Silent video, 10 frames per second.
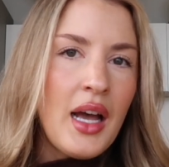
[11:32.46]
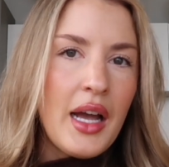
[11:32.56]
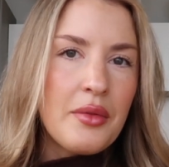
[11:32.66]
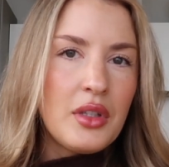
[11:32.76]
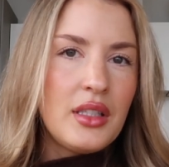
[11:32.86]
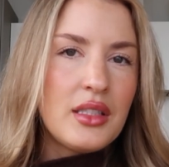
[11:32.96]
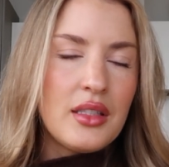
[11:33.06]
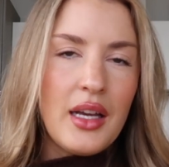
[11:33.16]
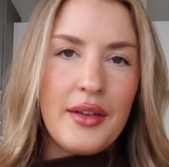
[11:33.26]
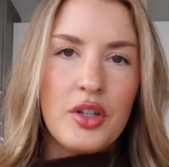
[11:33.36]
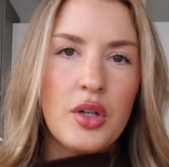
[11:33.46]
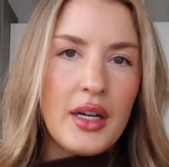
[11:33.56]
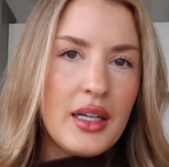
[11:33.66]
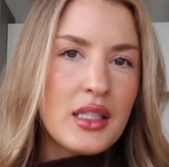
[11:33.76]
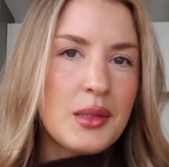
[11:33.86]
I really didn't have a
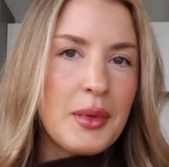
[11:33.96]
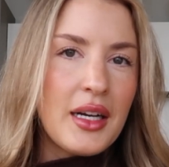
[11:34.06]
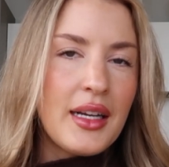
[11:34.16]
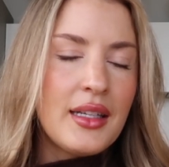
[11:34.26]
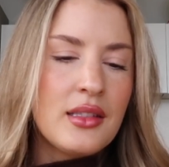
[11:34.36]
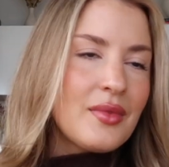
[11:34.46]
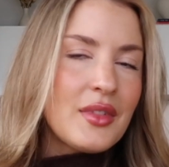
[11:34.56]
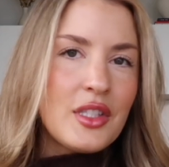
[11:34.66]
great experience.